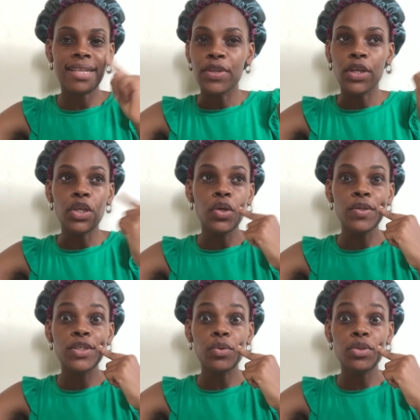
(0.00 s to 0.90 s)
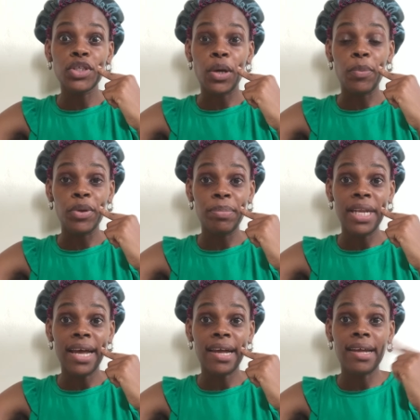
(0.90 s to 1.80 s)
the new school term would be
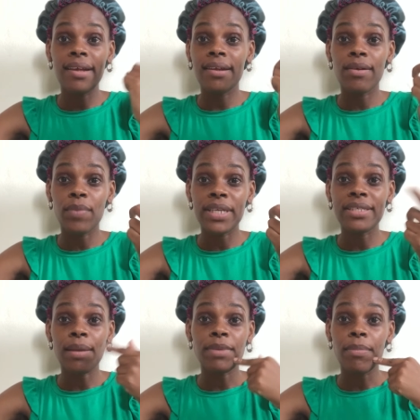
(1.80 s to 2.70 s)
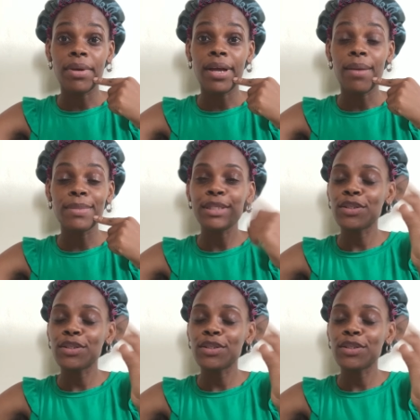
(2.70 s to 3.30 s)
like when September comes.